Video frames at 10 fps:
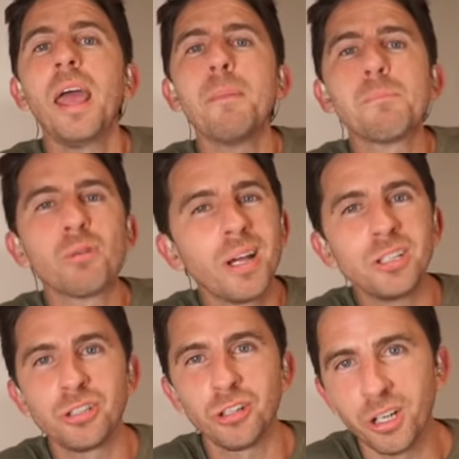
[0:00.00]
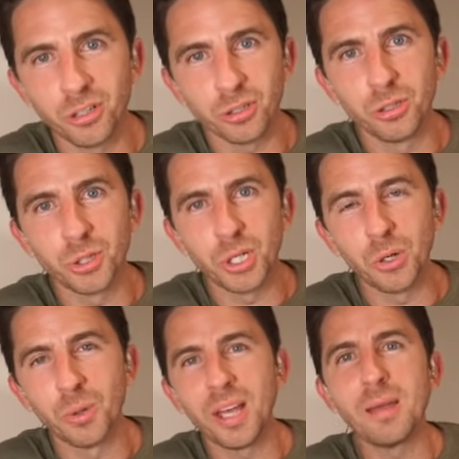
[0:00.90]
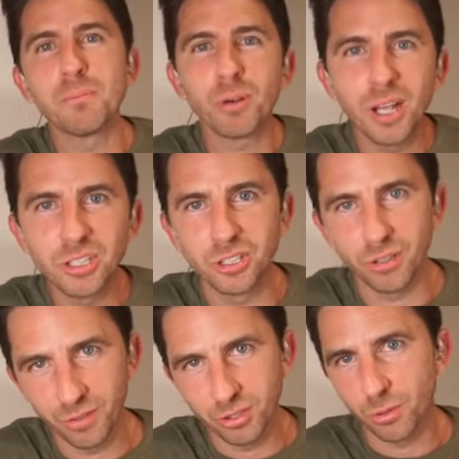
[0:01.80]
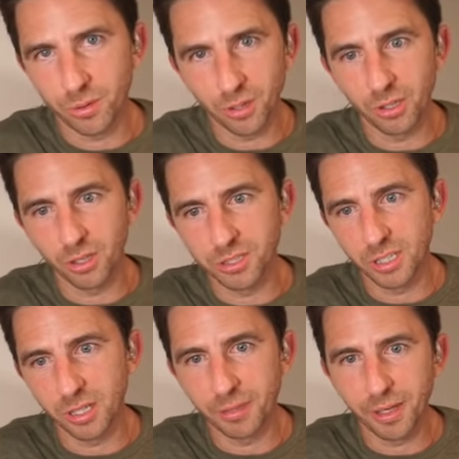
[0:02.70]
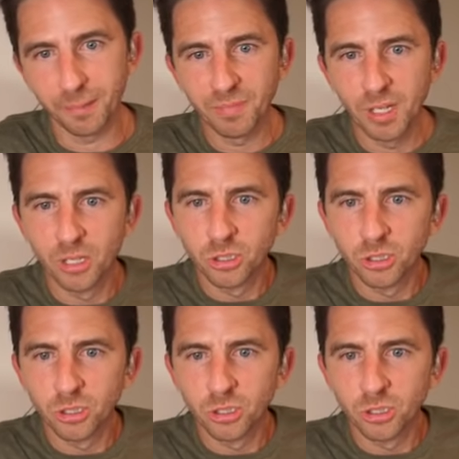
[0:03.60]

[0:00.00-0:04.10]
Embrace your inner cuckoo. Embrace your Victoria Larson out there.